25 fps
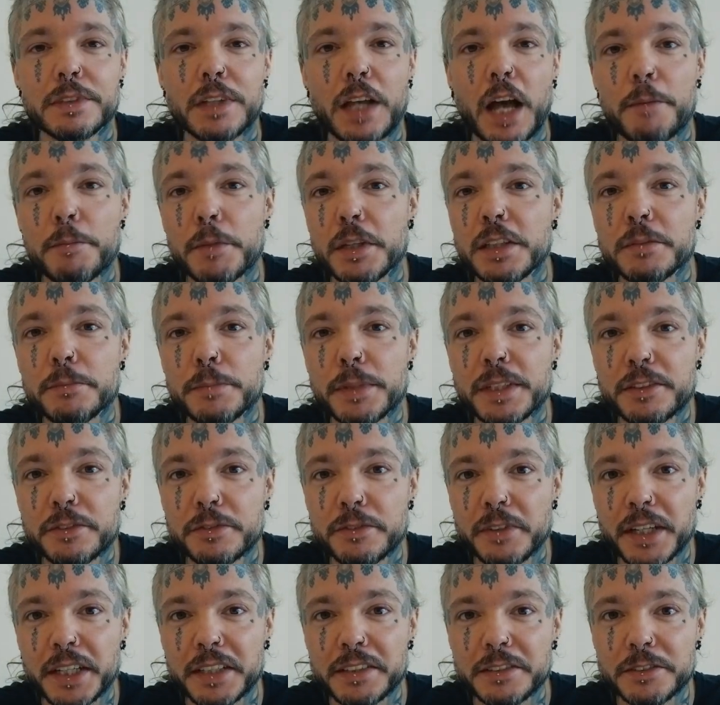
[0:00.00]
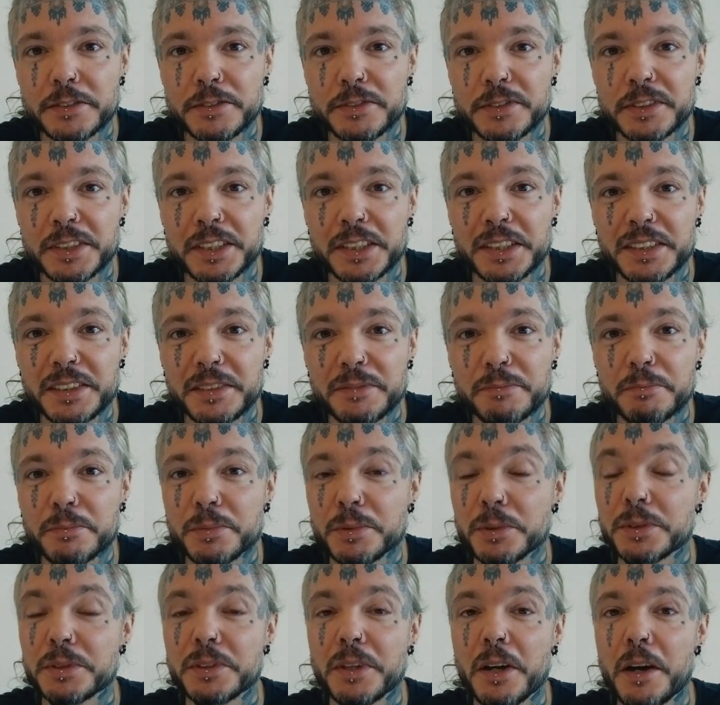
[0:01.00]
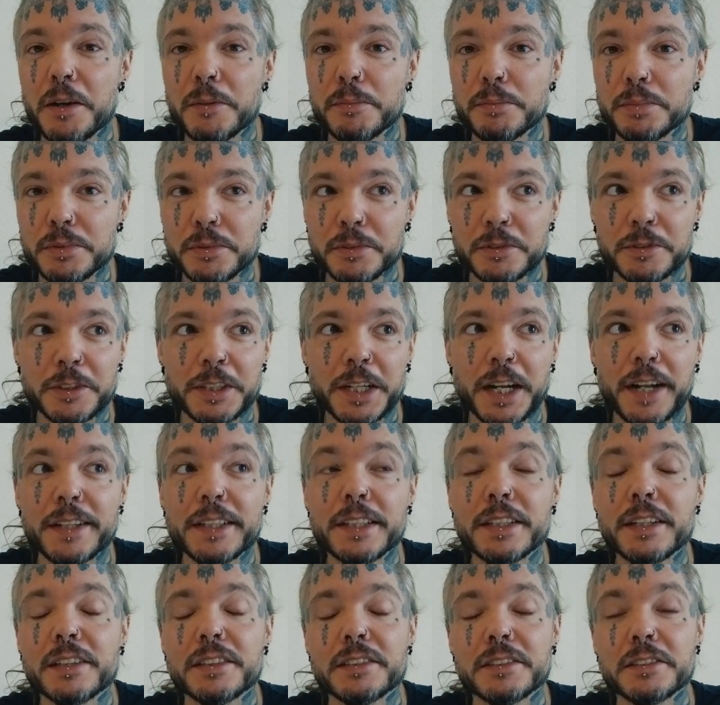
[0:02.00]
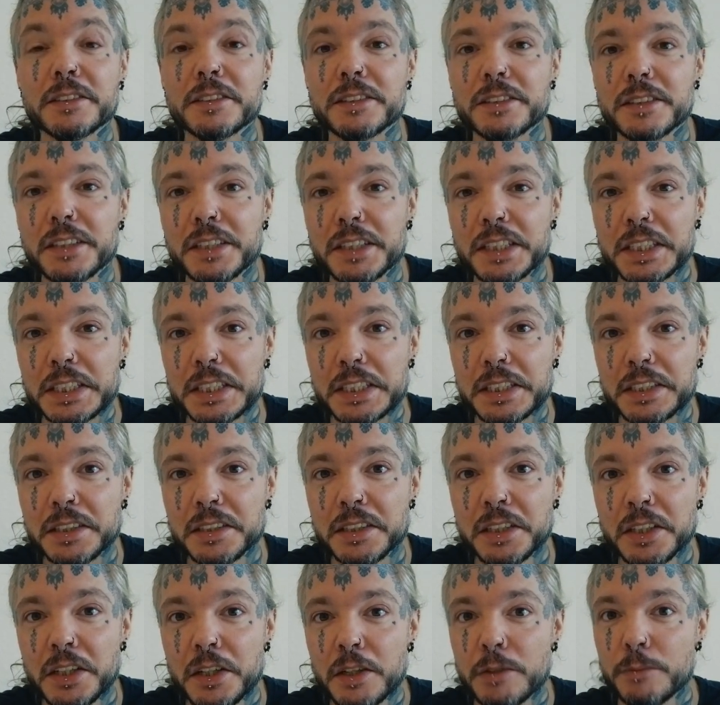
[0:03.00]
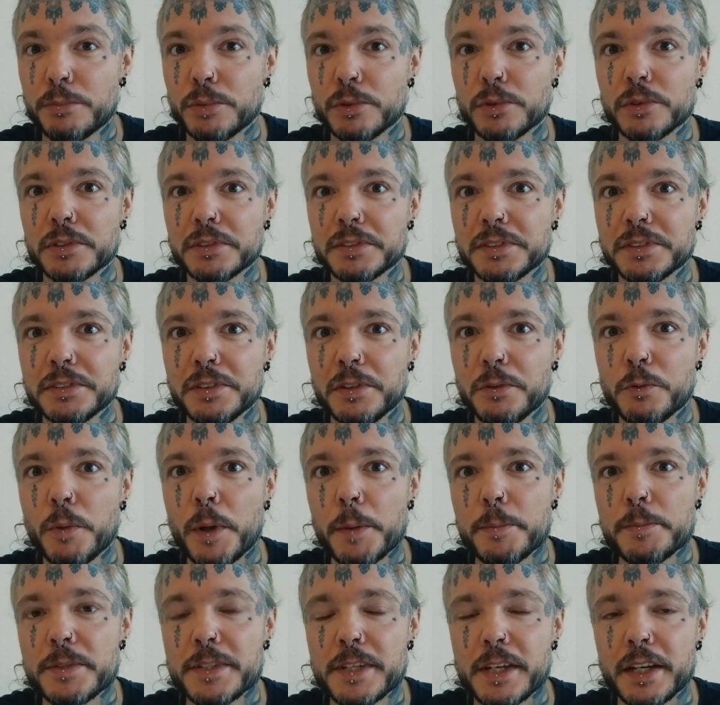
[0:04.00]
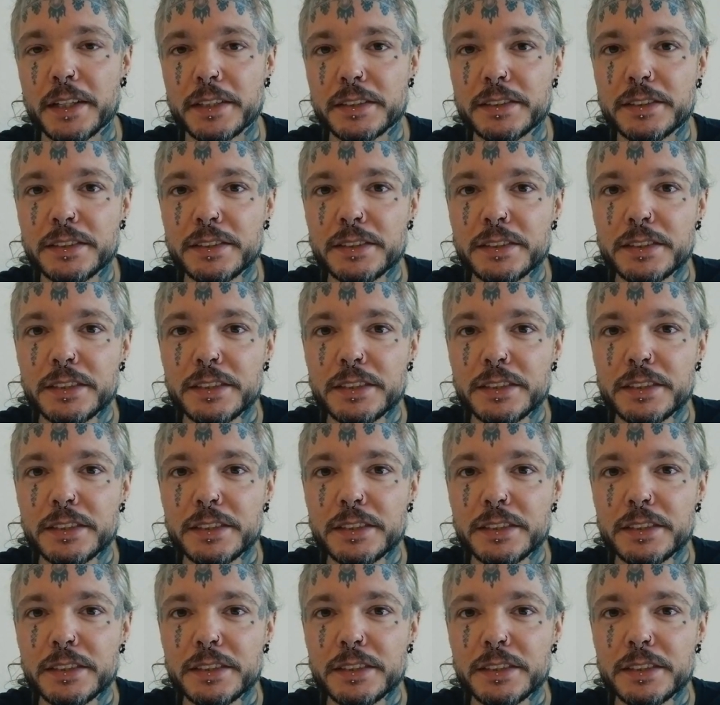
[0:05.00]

I'm not a big fan of Pornhub or any other porn website.